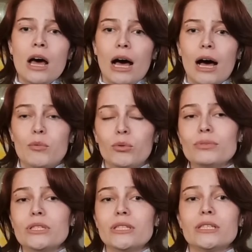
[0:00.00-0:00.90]
But
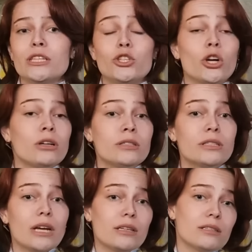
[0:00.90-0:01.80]
Rumpelstiltskin turns
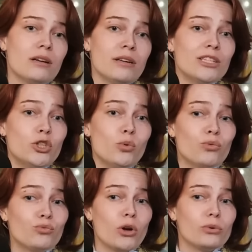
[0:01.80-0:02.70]
Gaston into a
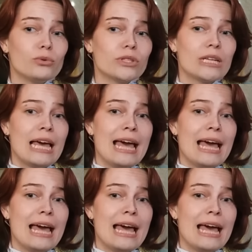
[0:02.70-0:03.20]
rose